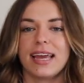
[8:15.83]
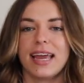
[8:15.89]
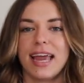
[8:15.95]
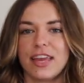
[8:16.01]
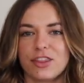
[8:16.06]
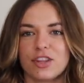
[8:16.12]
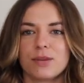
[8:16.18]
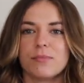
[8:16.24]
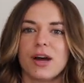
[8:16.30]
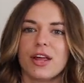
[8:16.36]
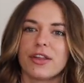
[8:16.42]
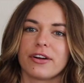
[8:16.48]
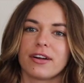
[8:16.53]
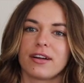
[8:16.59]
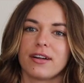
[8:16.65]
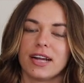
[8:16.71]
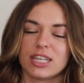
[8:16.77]
and their
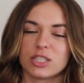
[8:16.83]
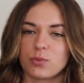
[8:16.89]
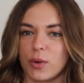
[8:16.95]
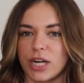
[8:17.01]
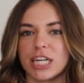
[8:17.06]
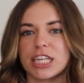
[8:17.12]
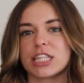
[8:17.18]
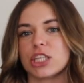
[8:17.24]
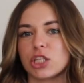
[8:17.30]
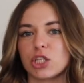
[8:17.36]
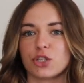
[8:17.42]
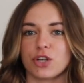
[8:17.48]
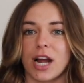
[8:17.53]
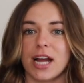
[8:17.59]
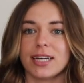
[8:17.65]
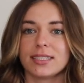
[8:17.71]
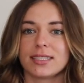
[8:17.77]
mother is wearing this
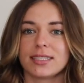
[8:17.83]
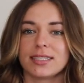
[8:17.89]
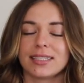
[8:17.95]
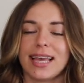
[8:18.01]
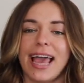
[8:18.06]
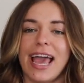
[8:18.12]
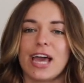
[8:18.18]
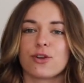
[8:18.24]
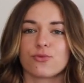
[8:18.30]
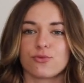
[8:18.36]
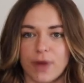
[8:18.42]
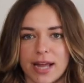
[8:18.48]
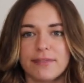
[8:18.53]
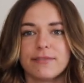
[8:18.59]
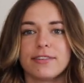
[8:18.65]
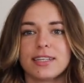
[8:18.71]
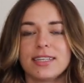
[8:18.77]
dress. And
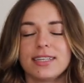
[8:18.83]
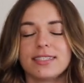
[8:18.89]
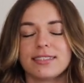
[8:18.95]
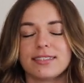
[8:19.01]
rightfully